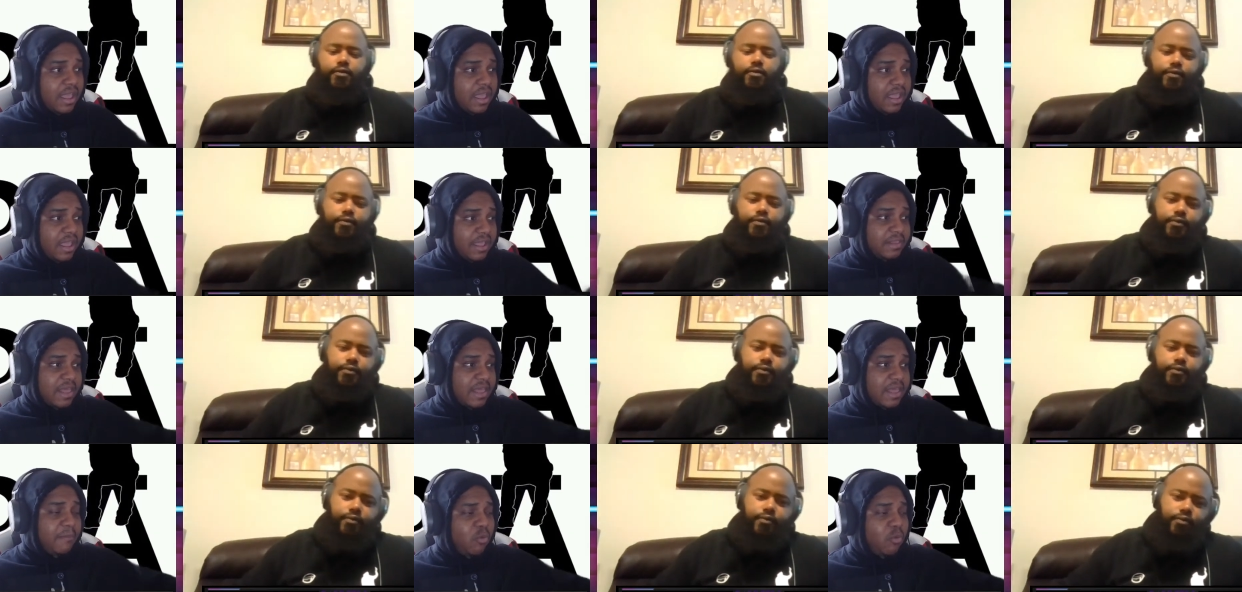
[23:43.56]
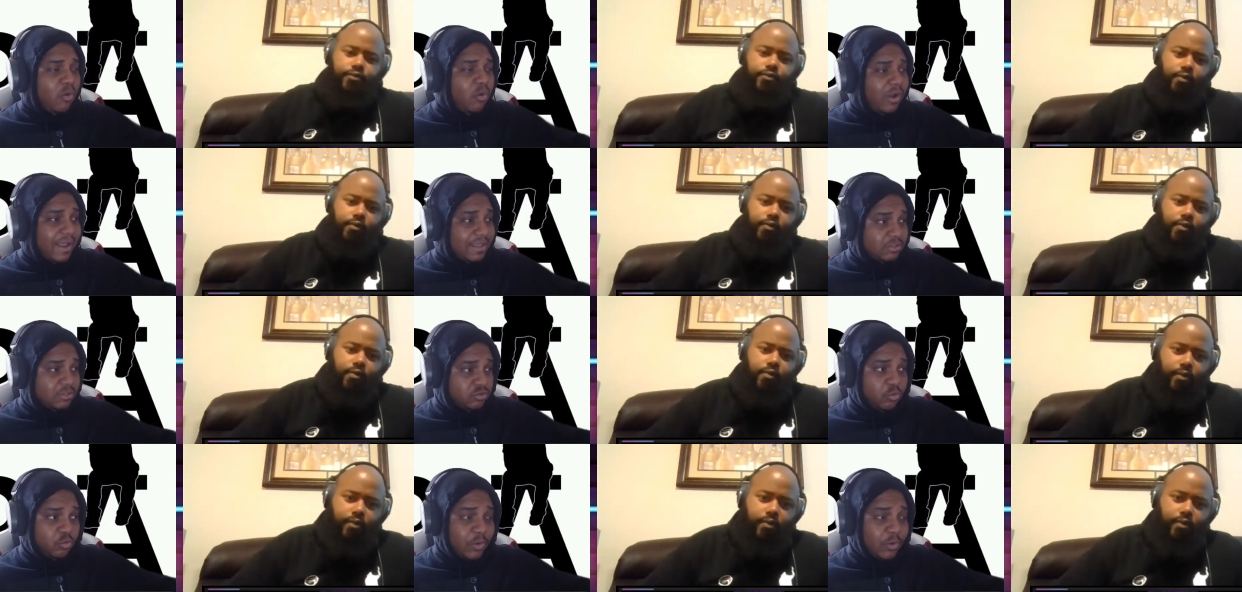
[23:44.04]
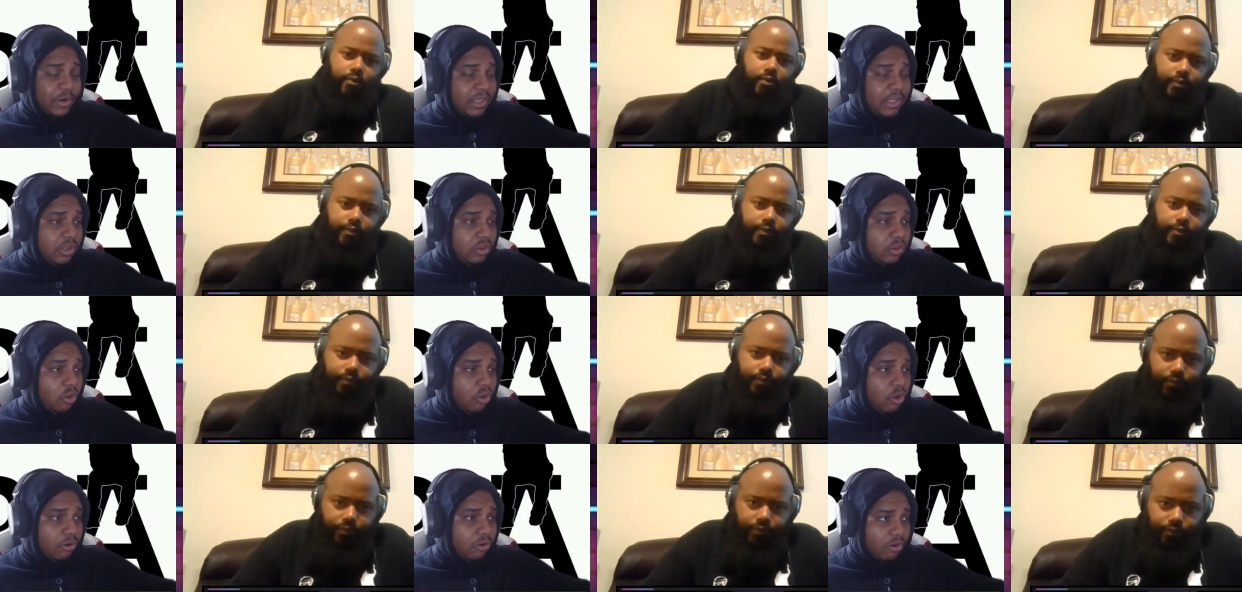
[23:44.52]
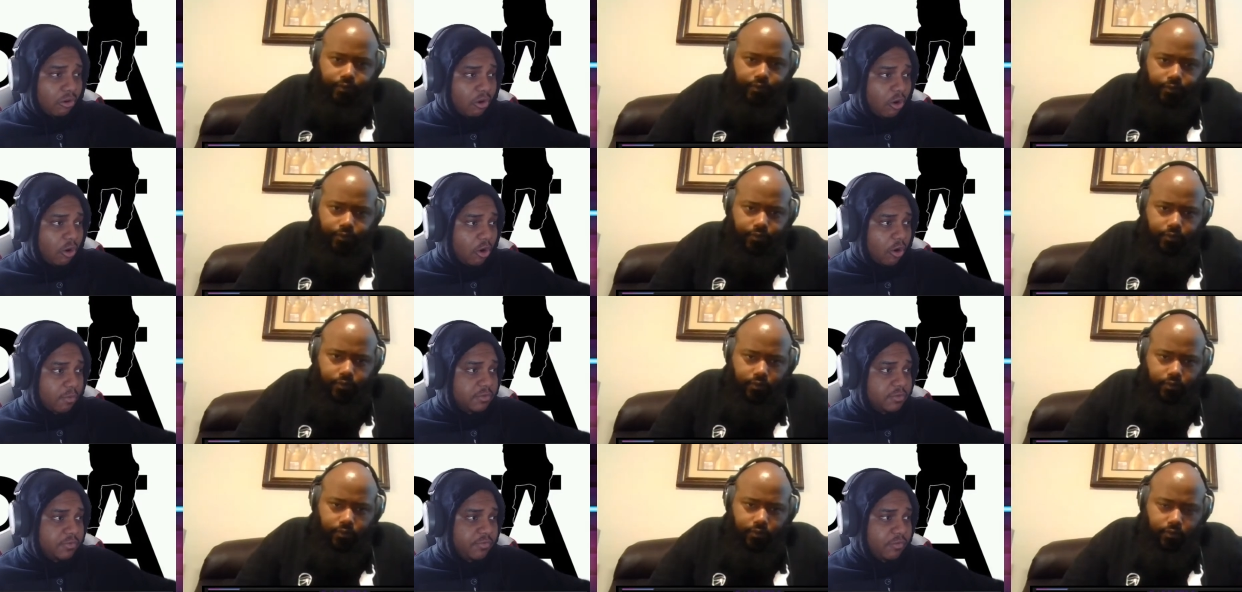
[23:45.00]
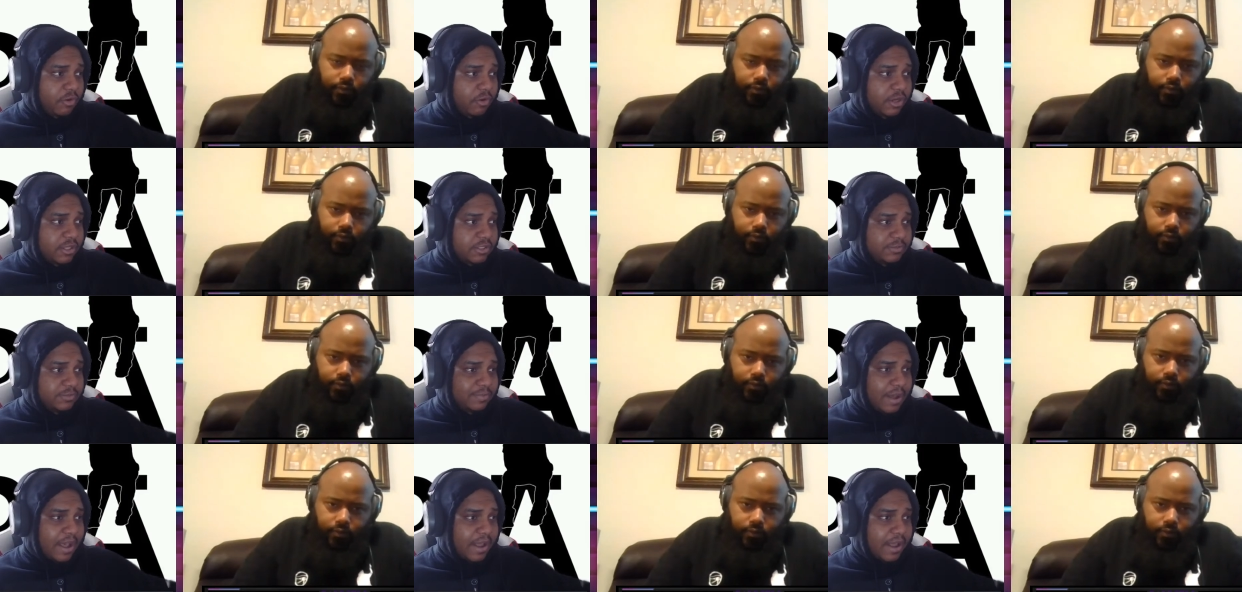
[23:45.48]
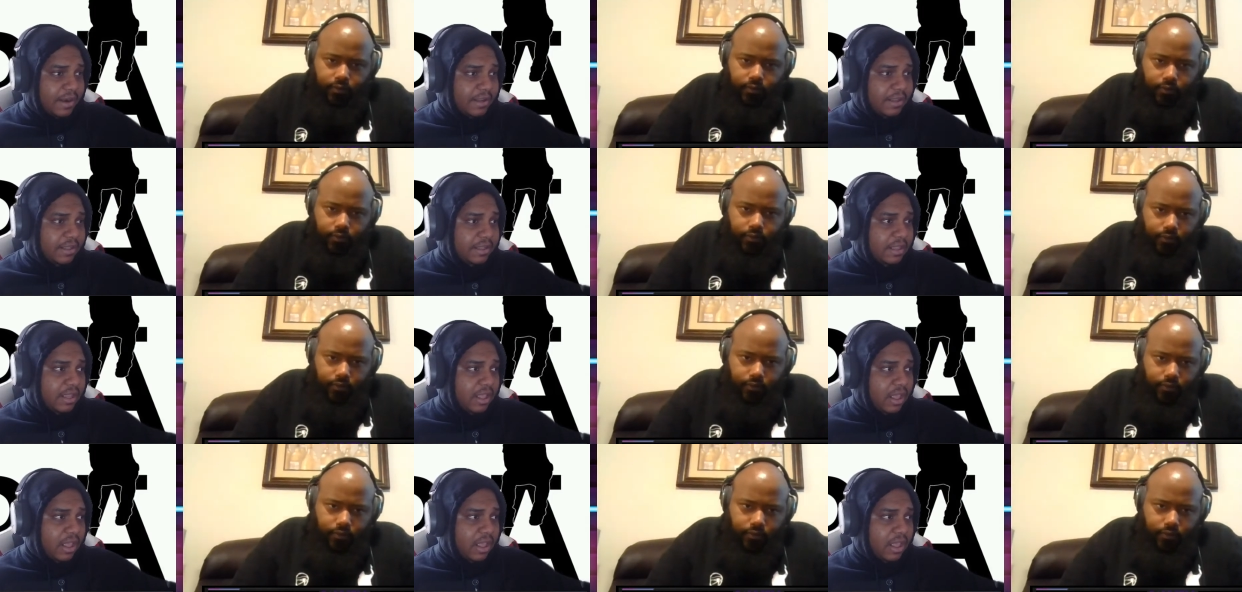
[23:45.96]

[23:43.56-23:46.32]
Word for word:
Speaker 1: that boy has really long arms for his body.